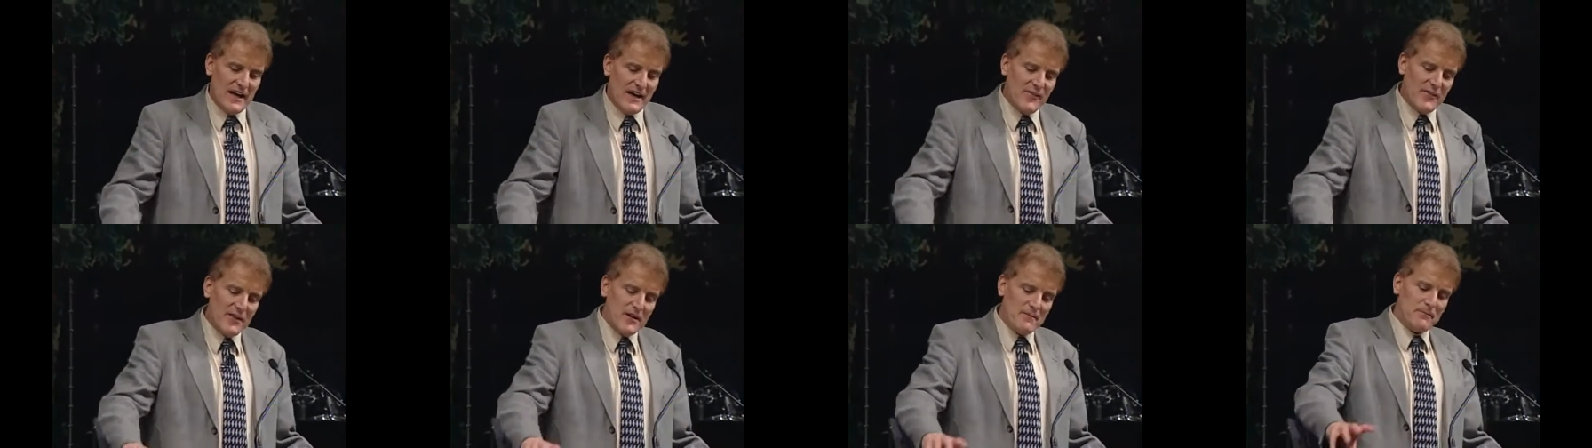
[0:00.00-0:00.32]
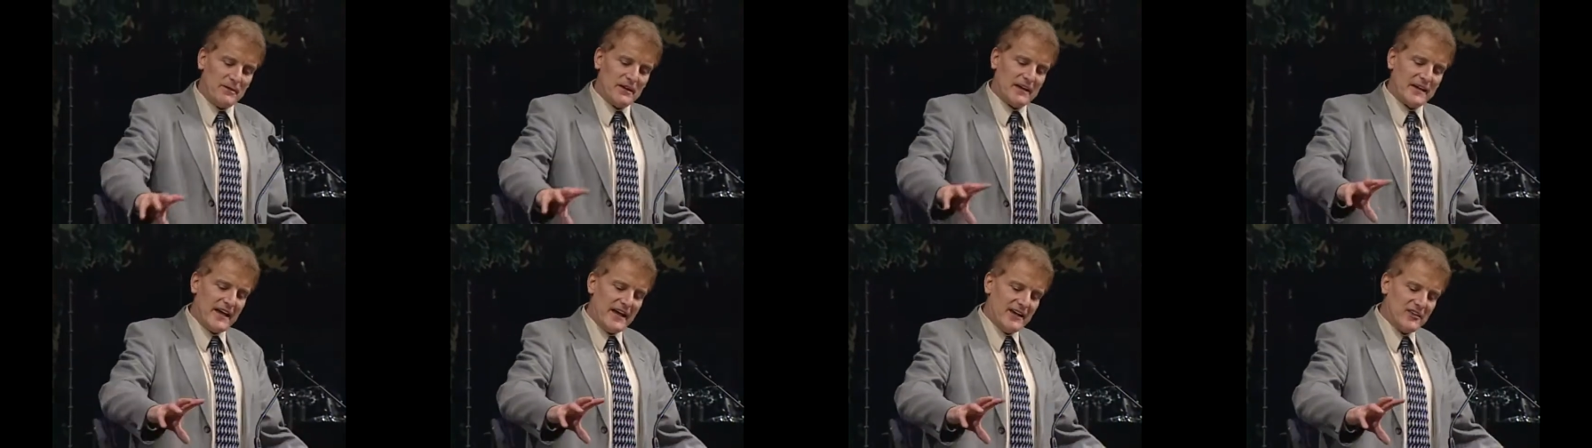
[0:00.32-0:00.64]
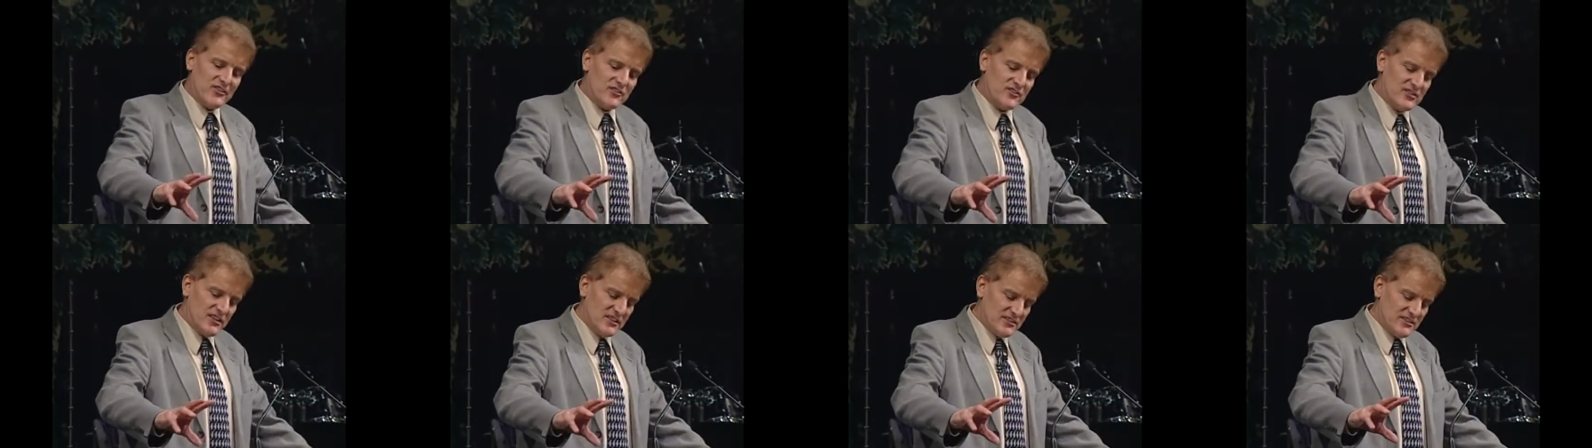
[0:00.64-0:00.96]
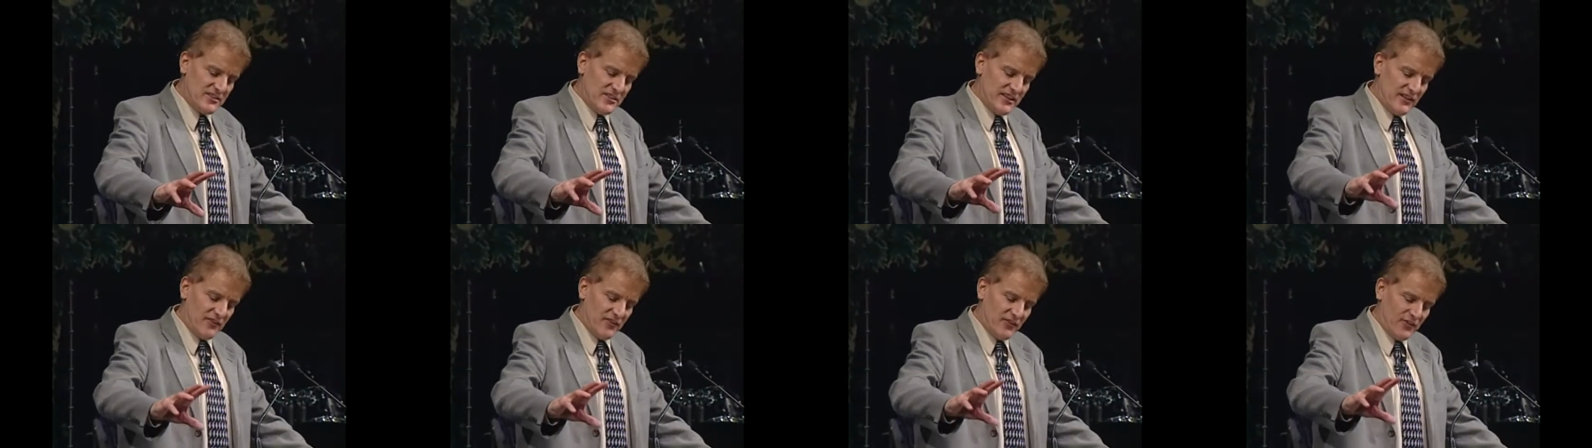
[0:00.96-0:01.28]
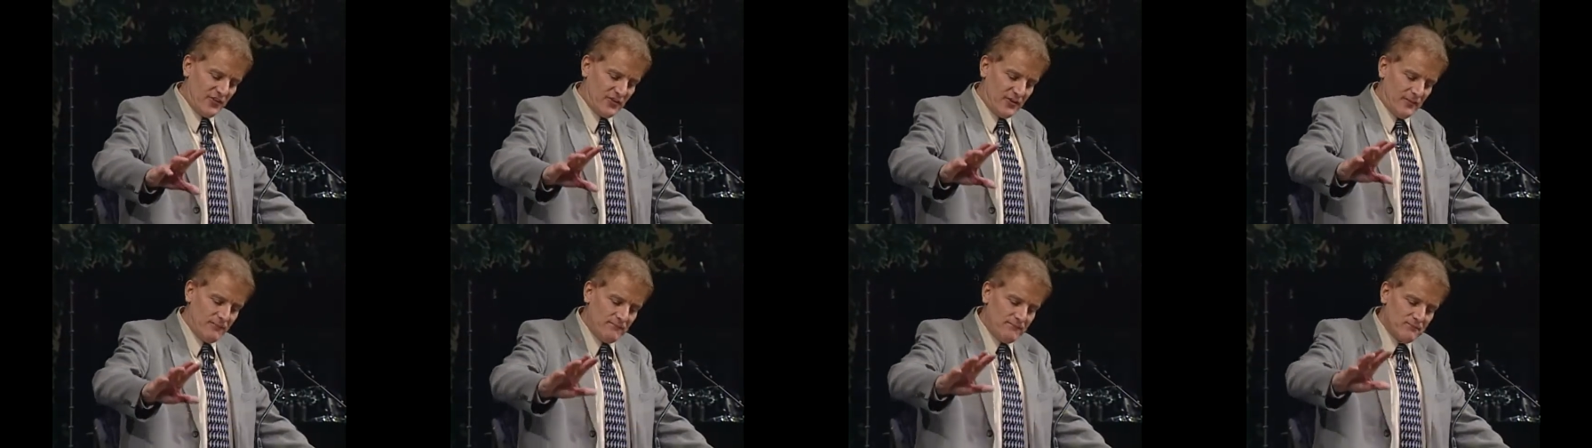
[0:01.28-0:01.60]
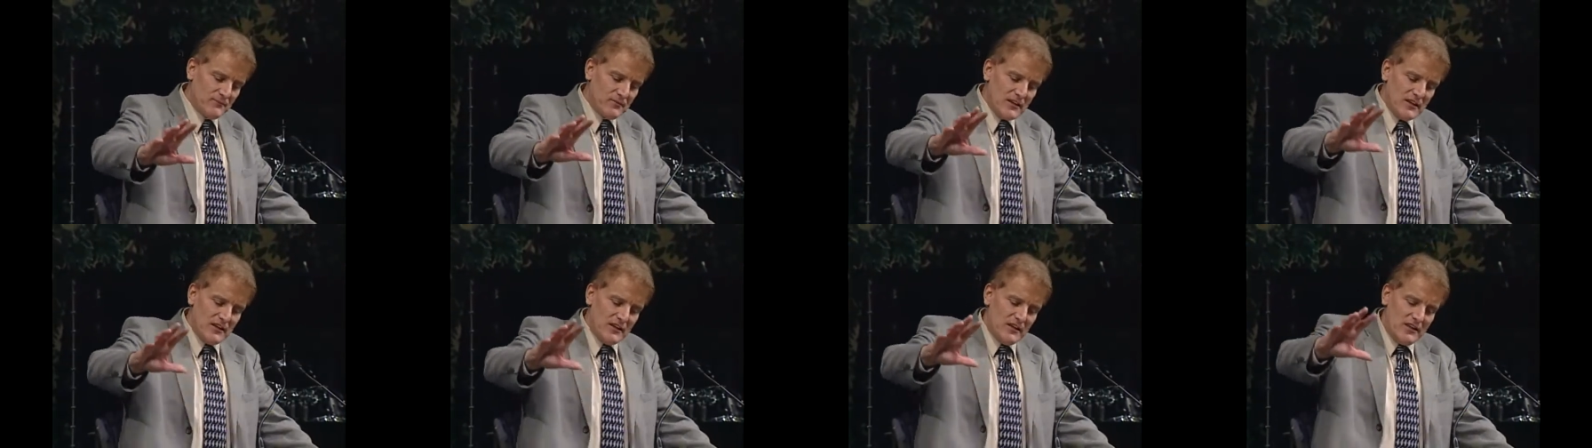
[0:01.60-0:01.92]
And the implication is this
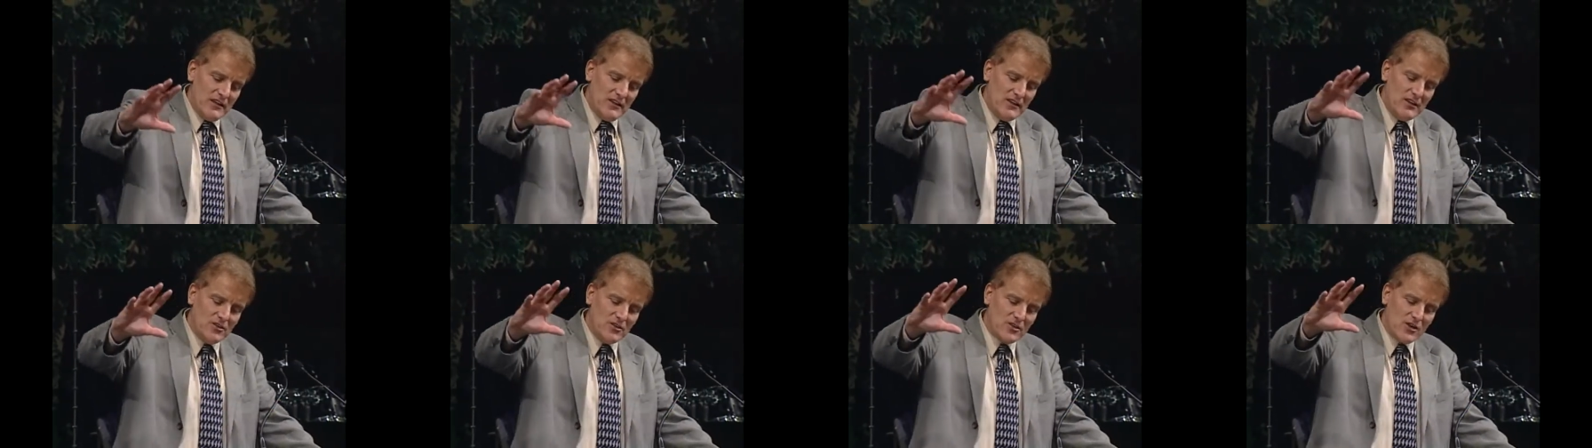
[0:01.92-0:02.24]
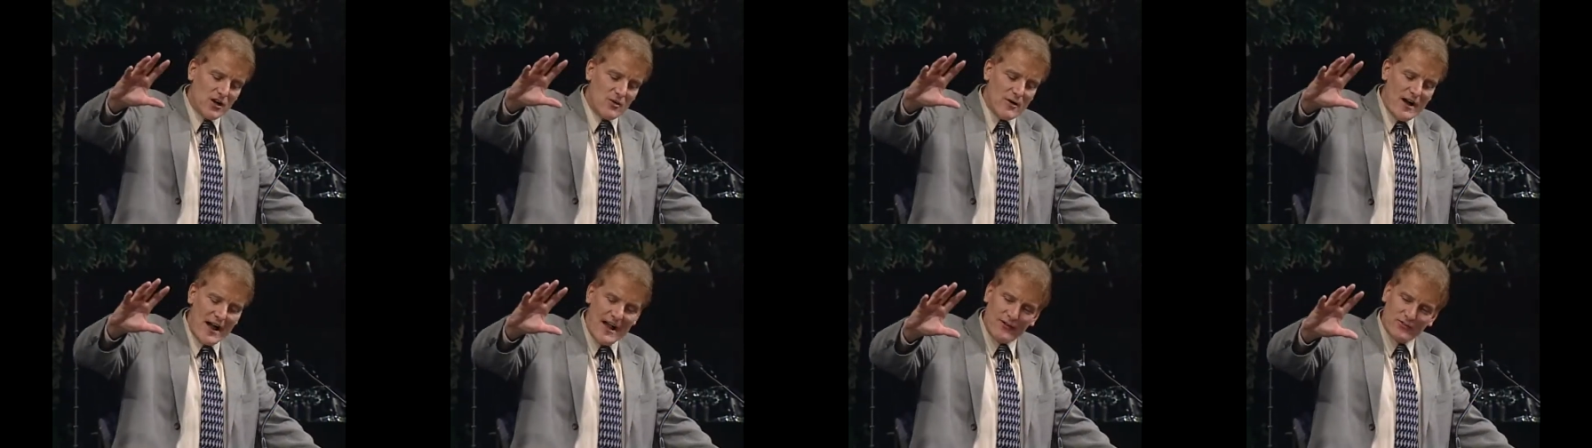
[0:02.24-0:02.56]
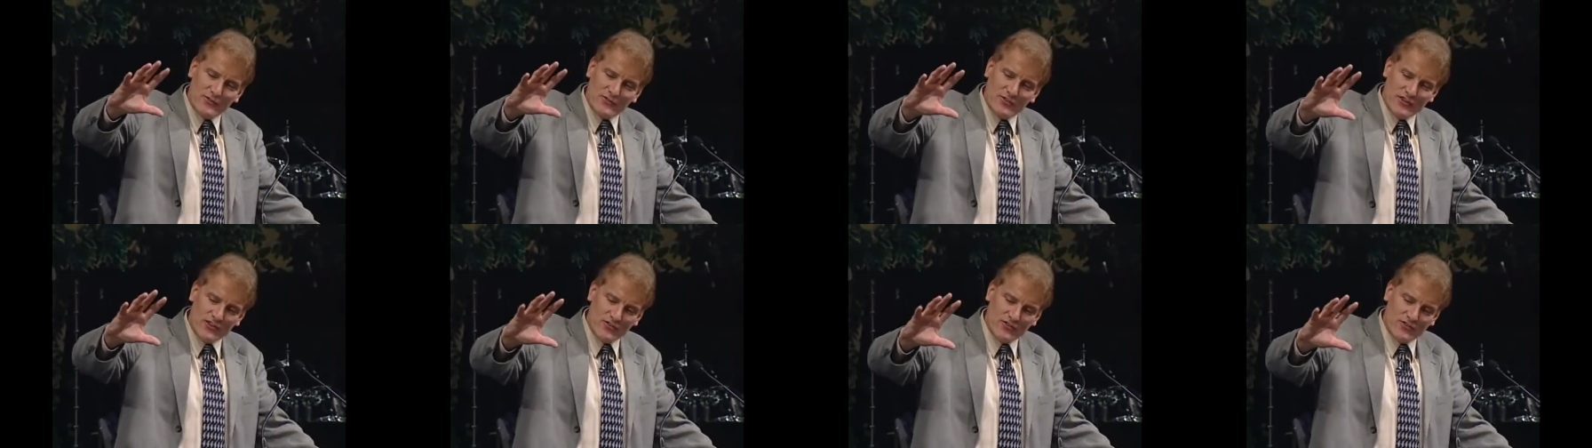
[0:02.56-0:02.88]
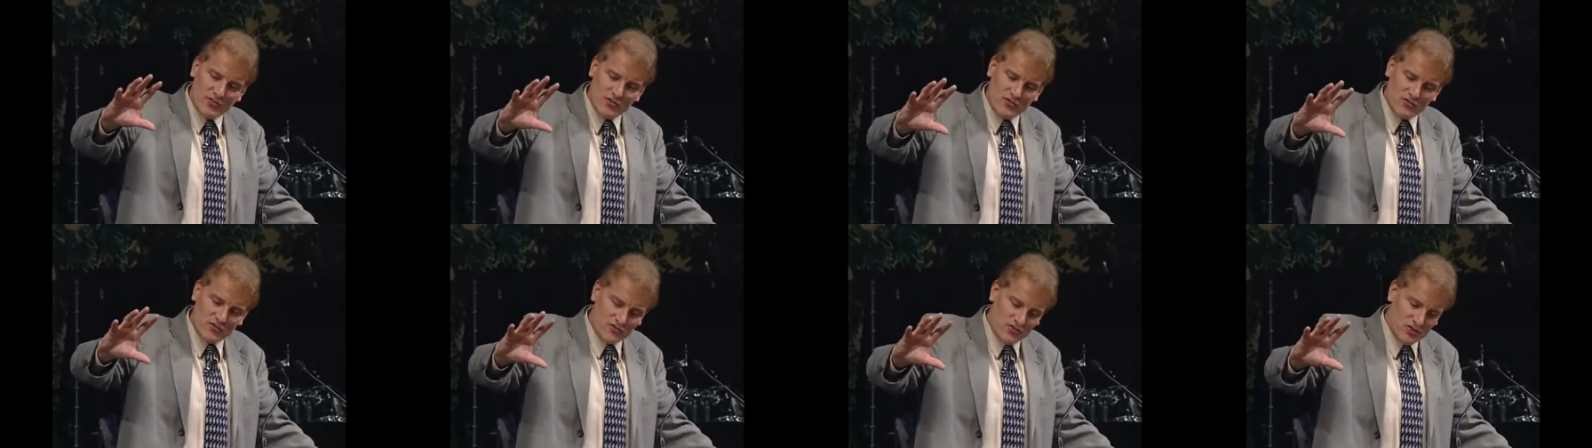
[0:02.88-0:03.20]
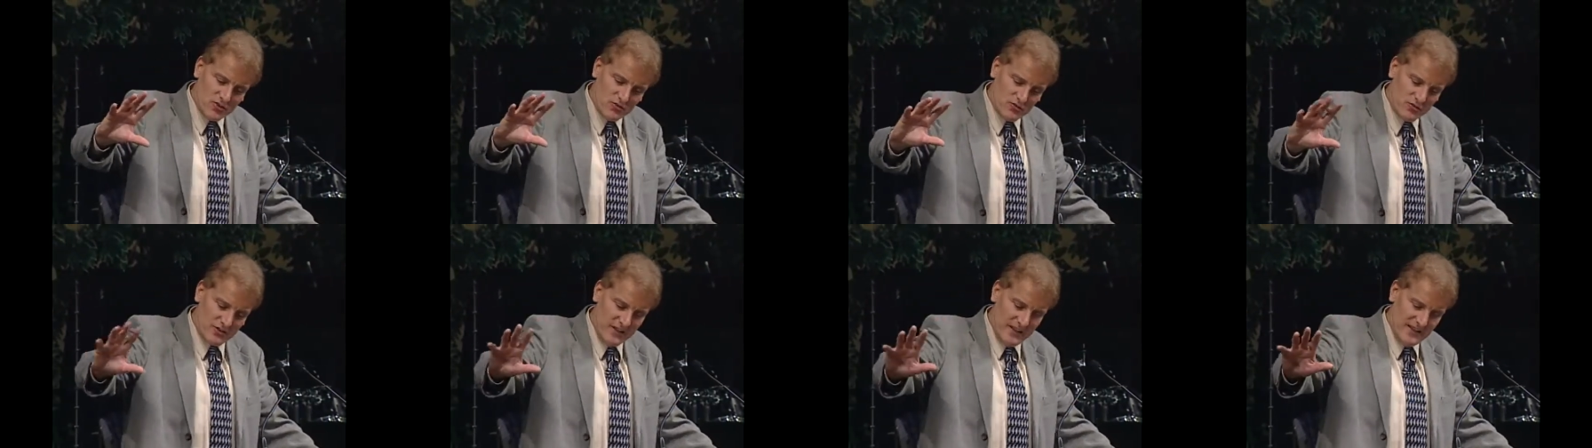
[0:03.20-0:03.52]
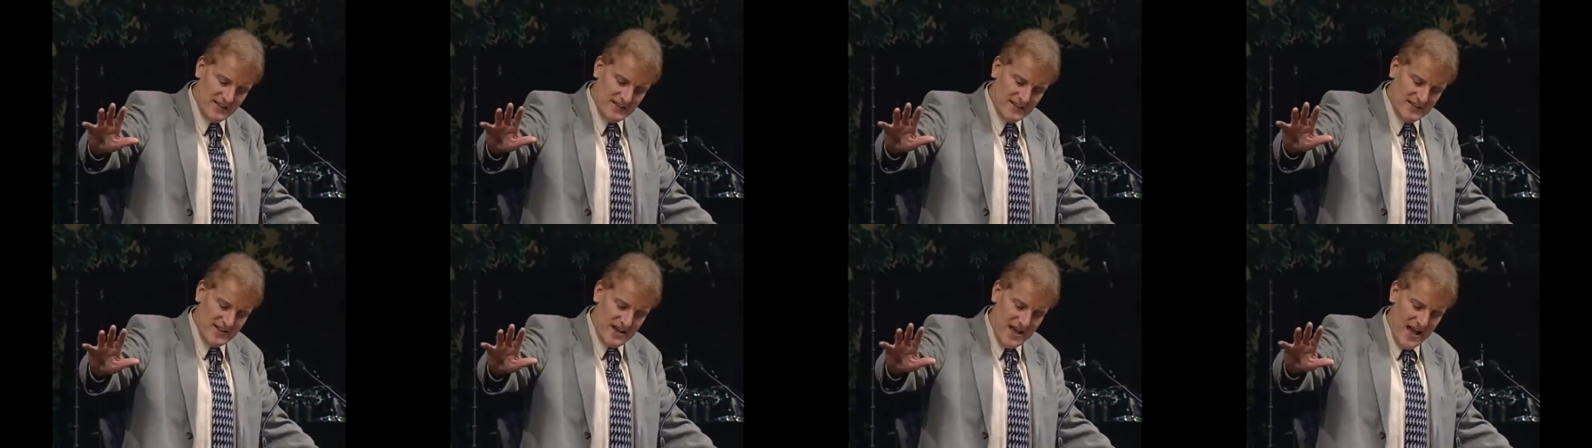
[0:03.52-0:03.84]
you go out into
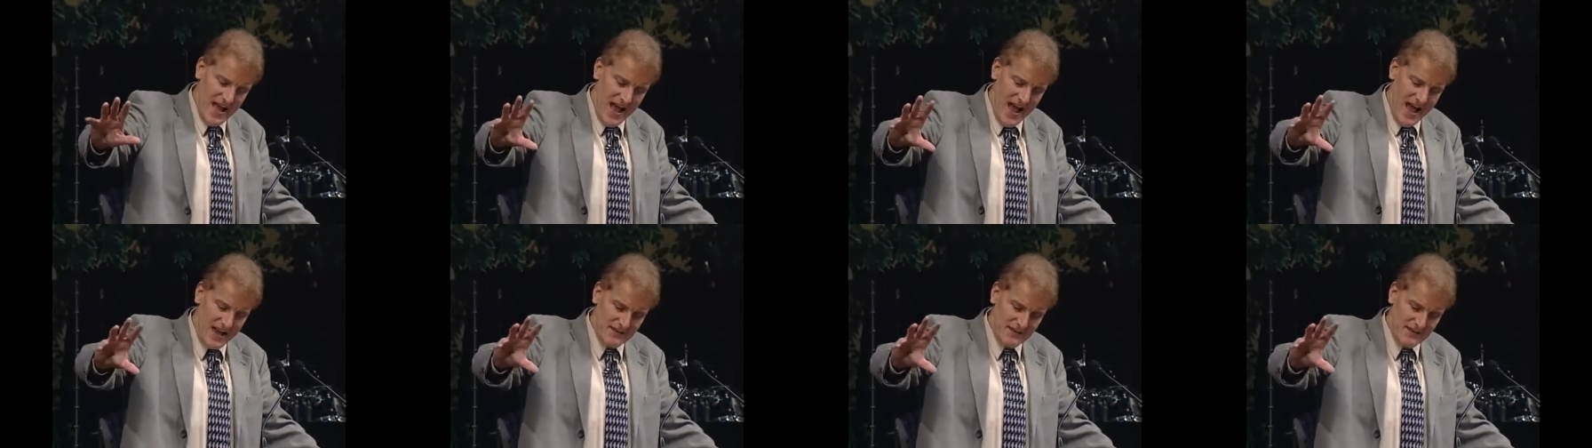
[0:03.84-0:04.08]
Judea